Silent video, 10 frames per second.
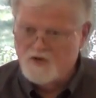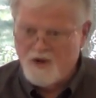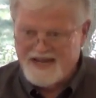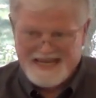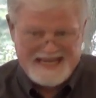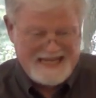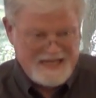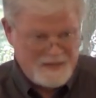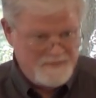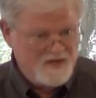Because you know
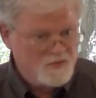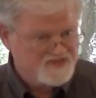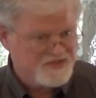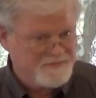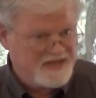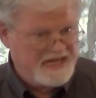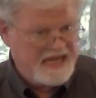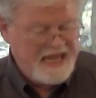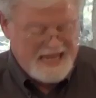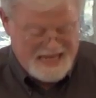why? Eating a meal with
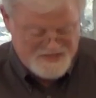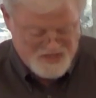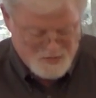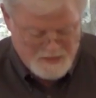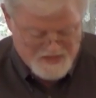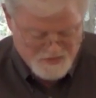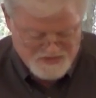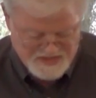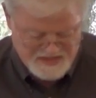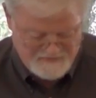somebody has a
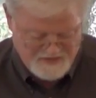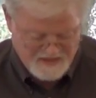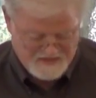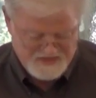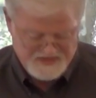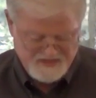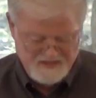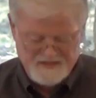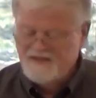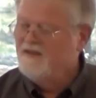special
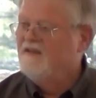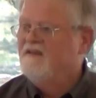significance.